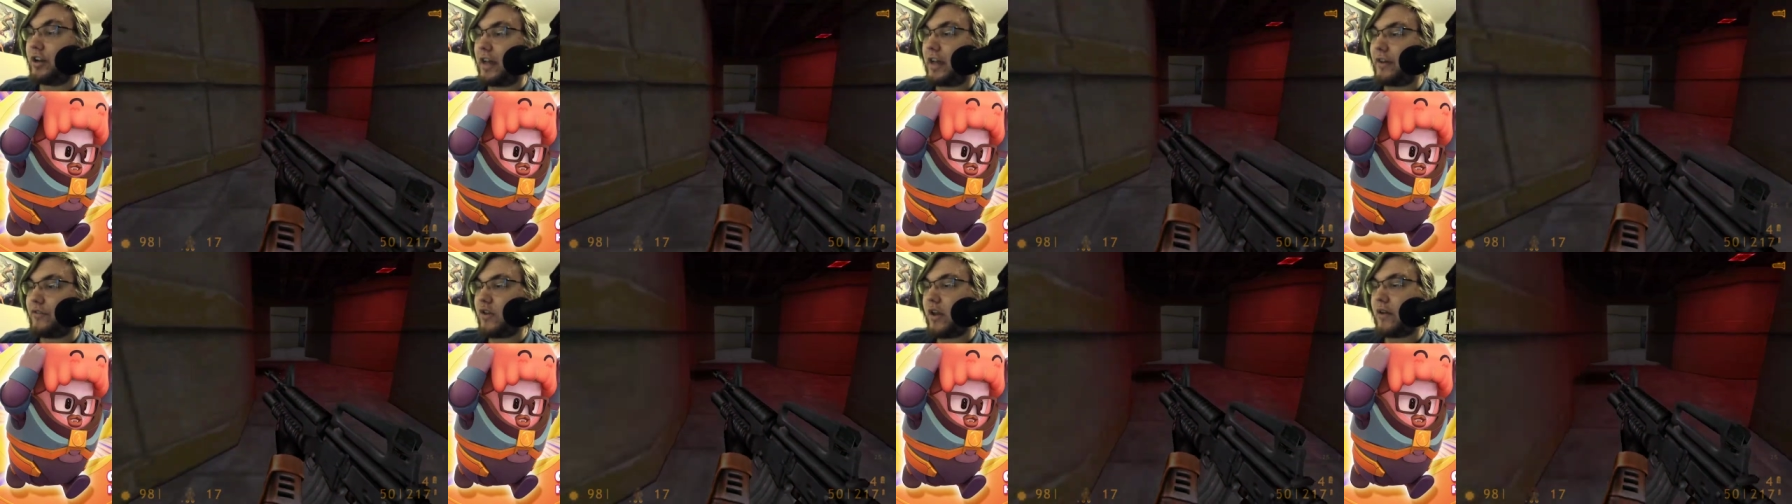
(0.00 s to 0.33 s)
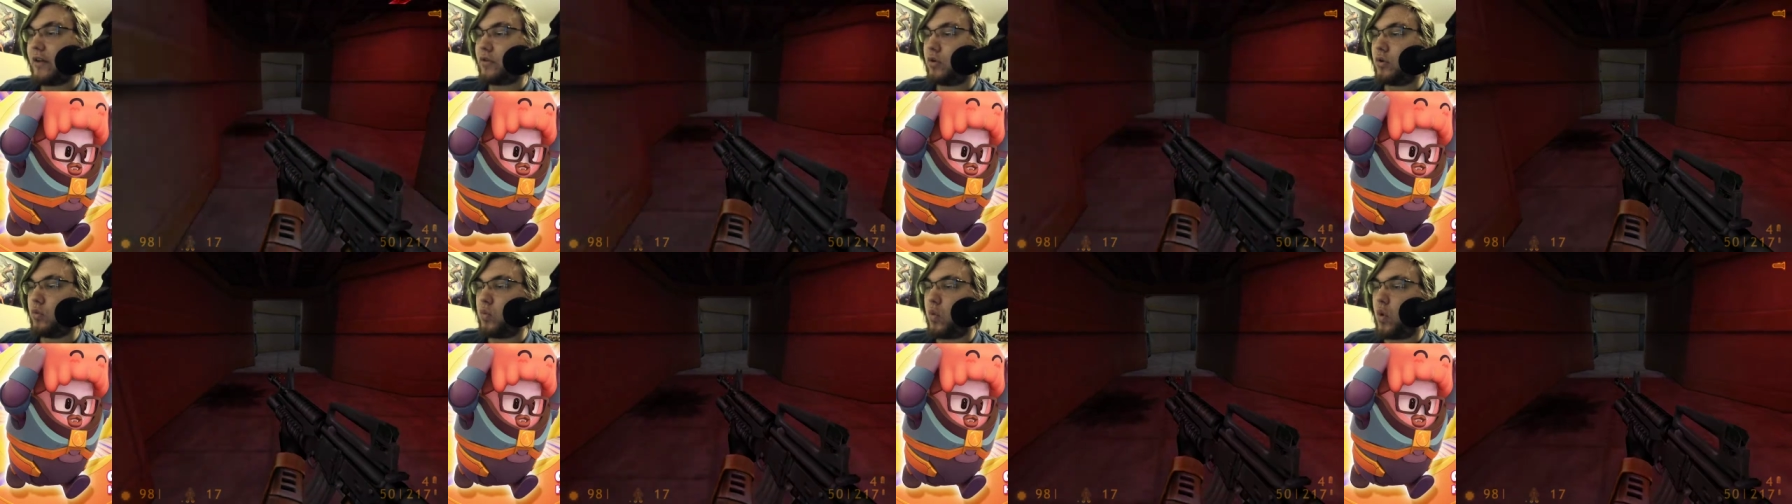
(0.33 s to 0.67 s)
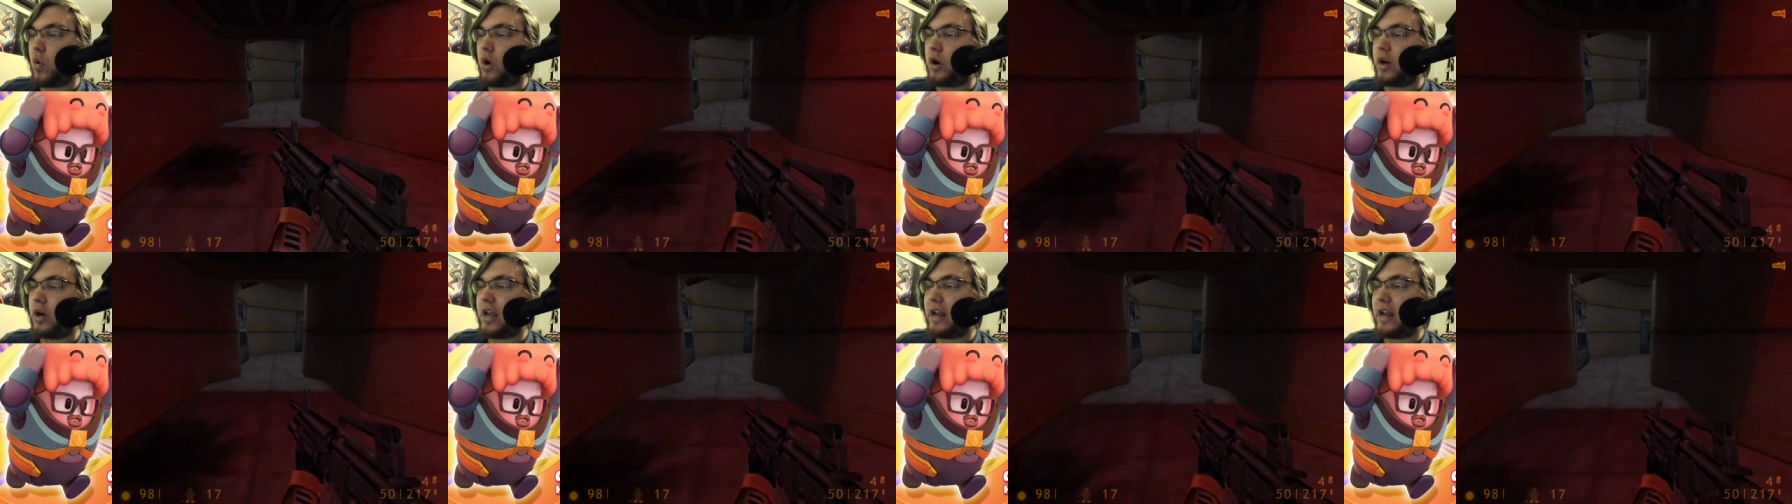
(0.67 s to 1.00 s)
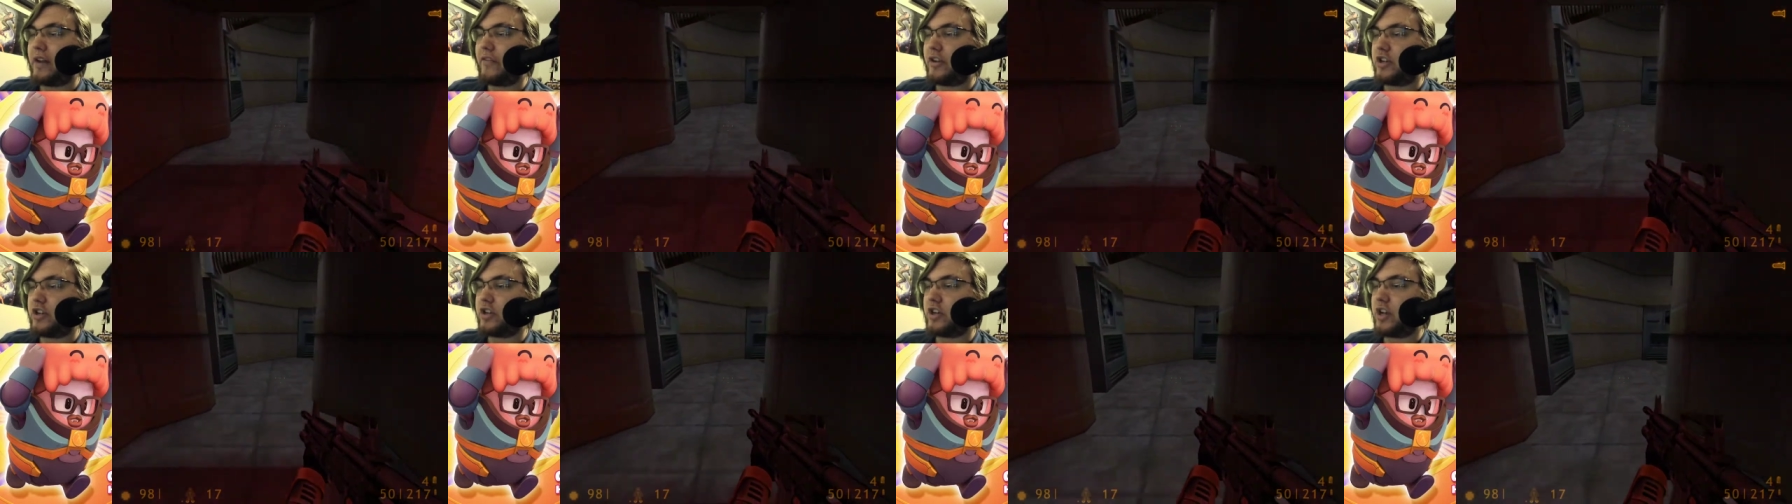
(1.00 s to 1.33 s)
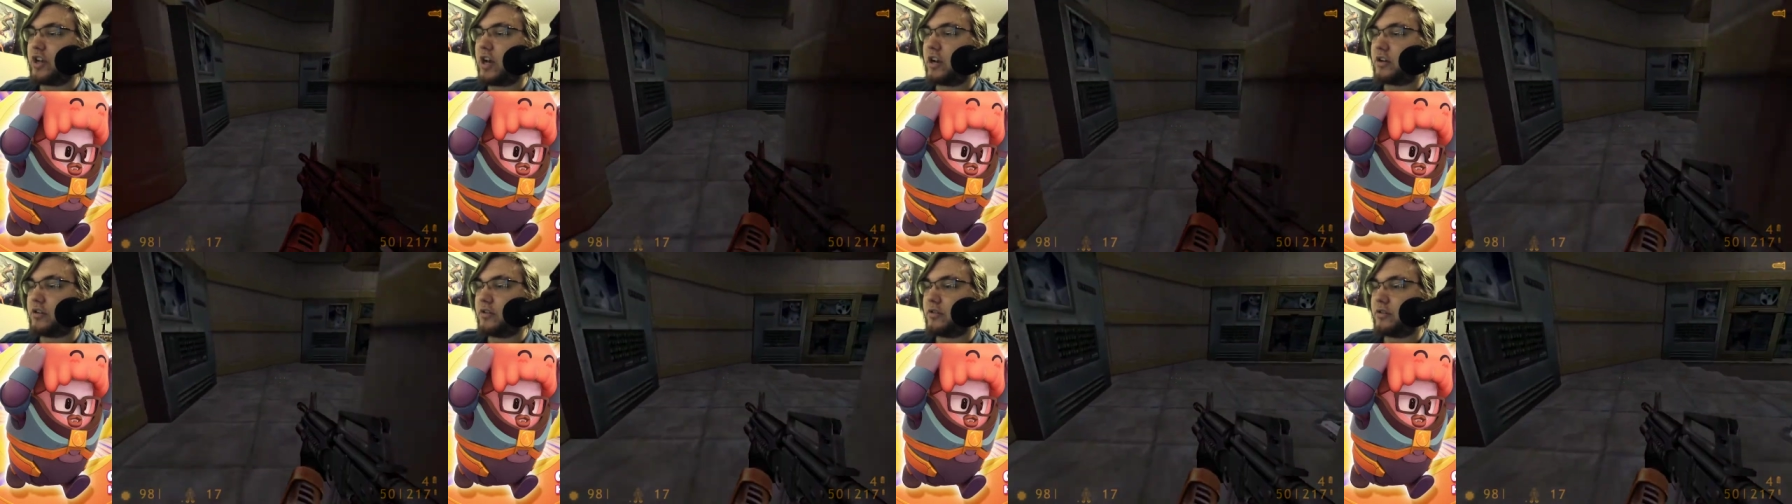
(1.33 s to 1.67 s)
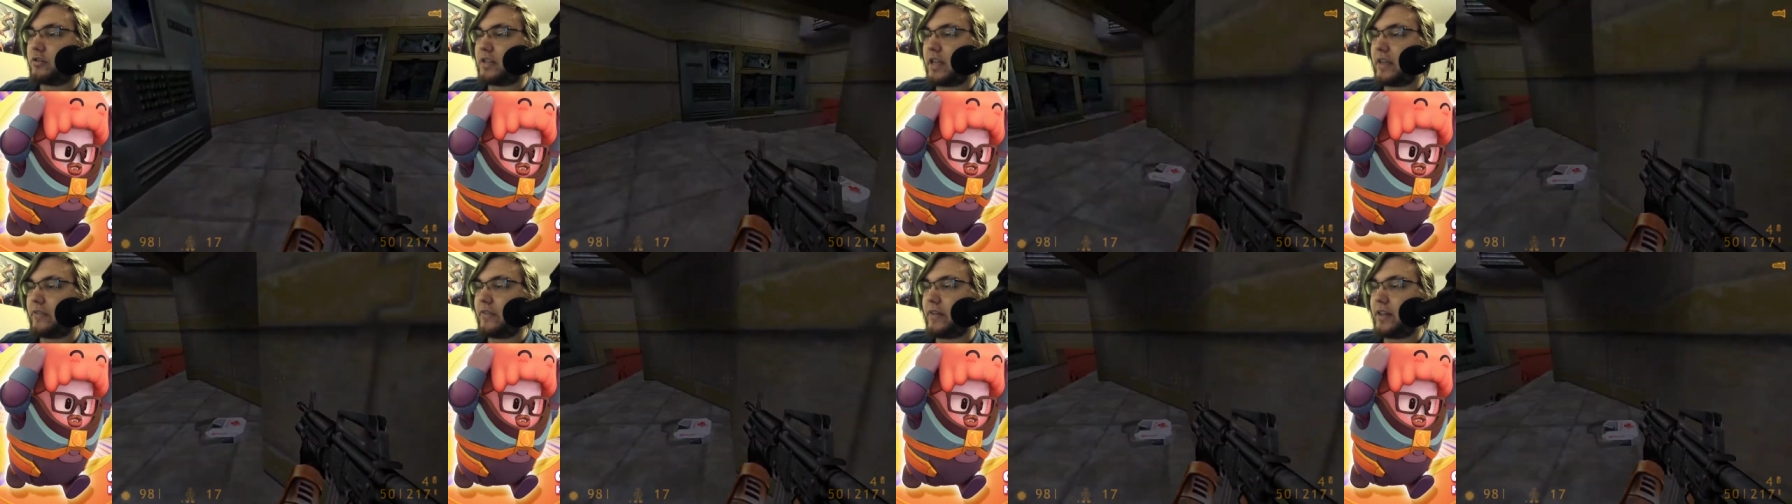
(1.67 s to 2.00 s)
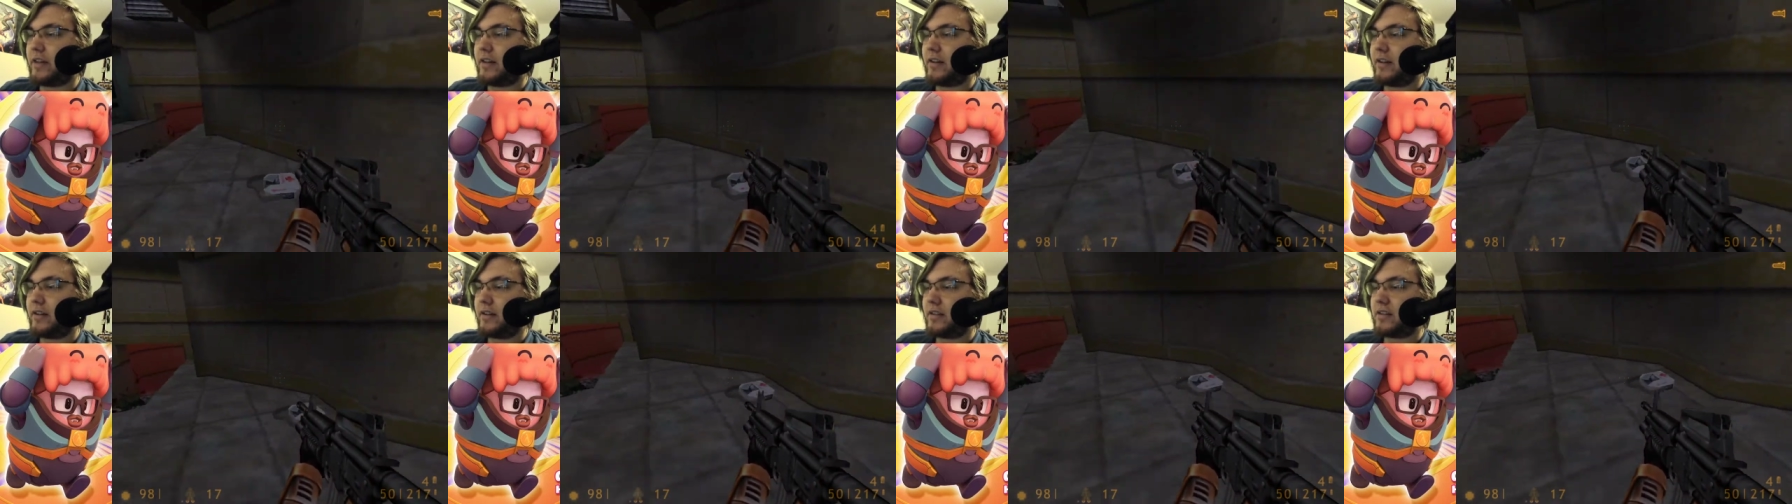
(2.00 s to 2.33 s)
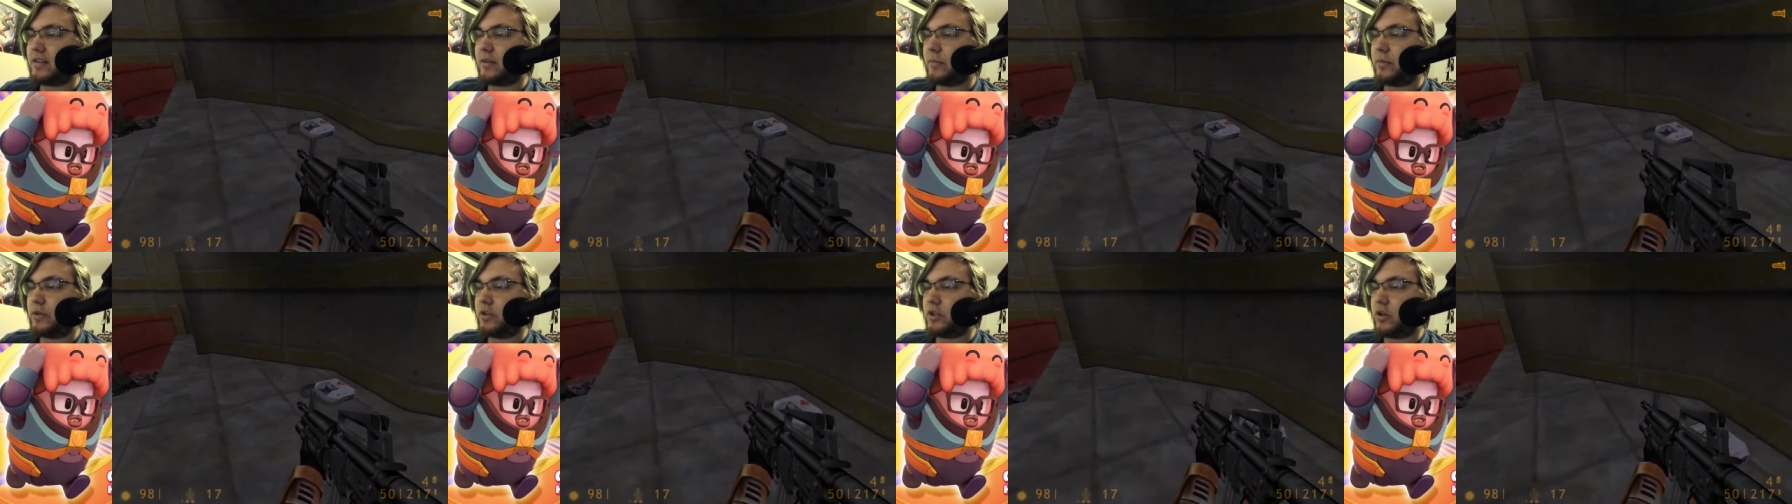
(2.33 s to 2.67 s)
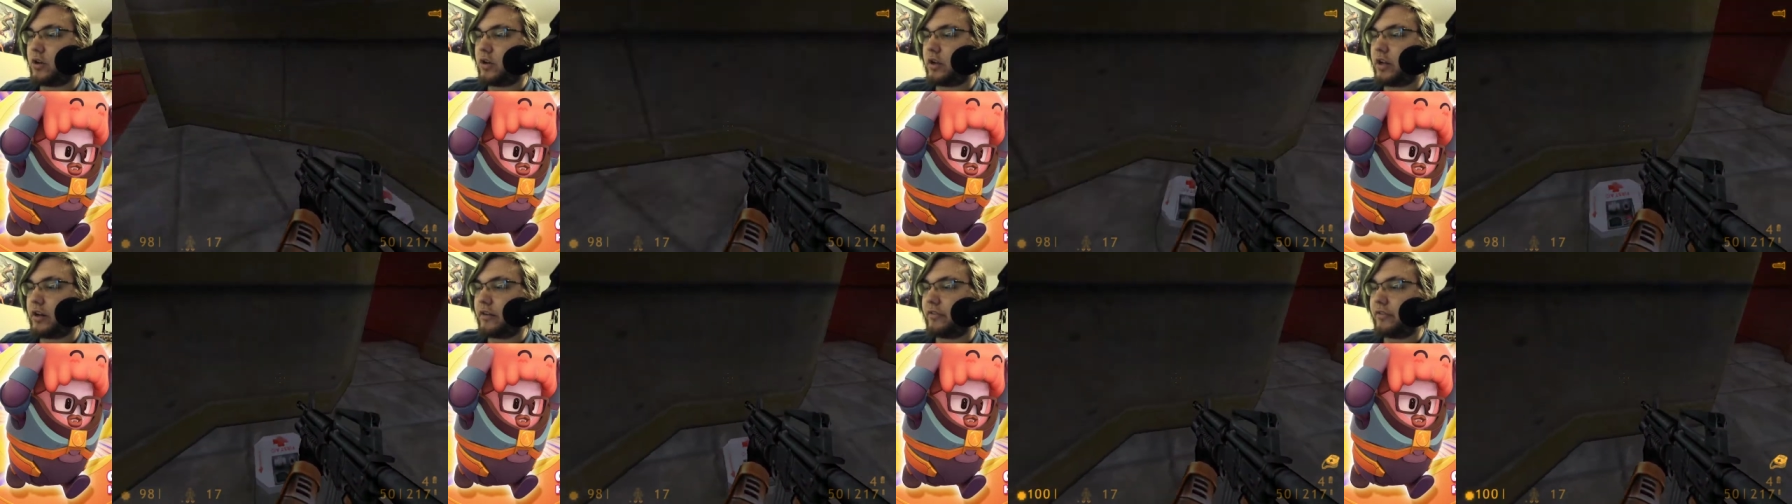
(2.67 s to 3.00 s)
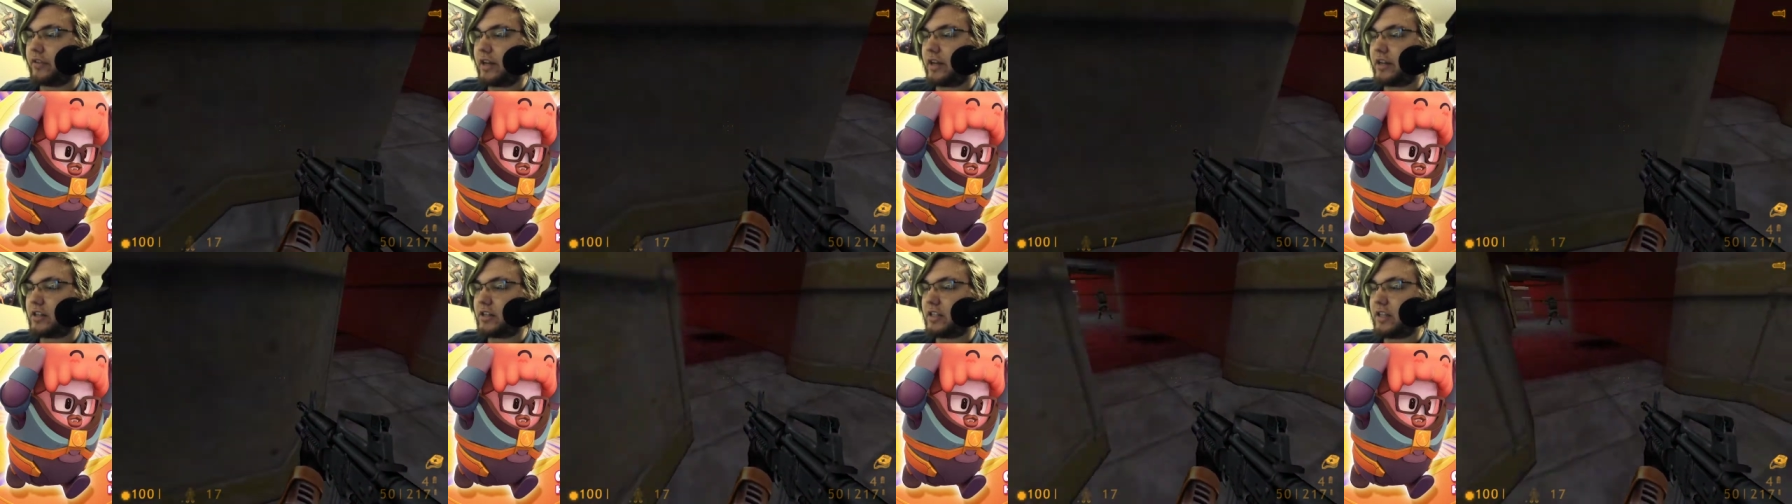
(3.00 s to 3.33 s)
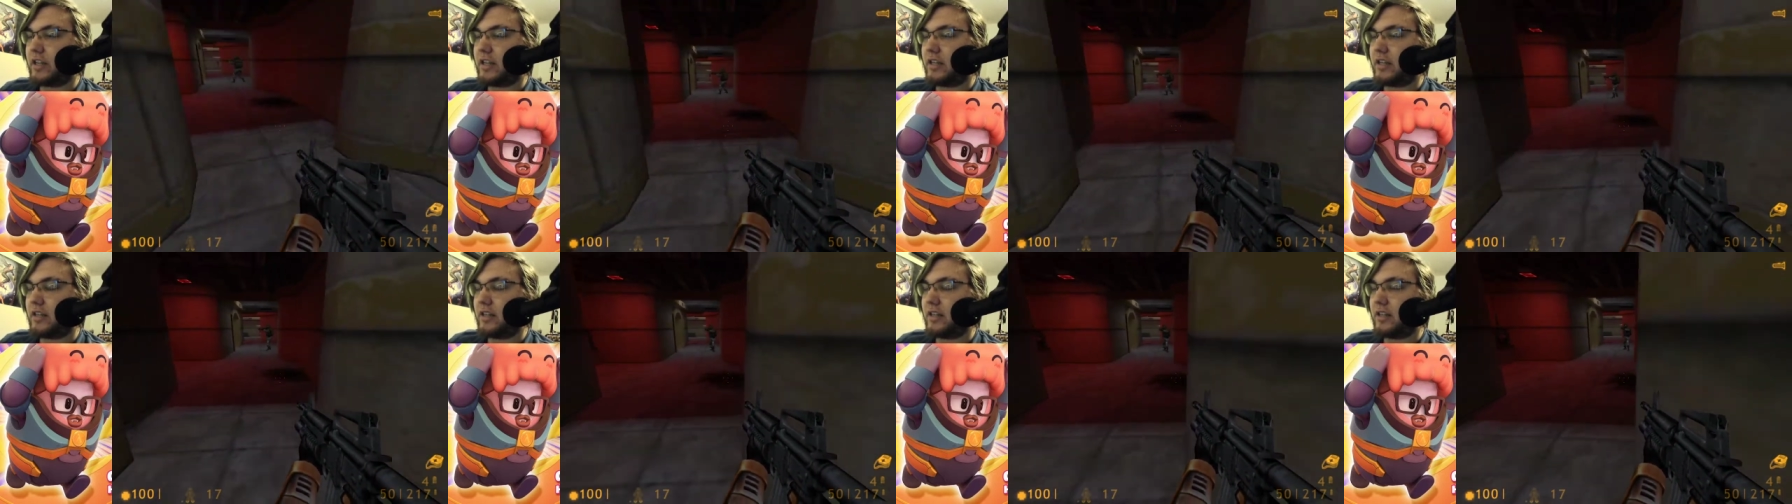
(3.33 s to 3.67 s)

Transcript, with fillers: Have you ever worn night vision goggles and then someone turn on a flashlight?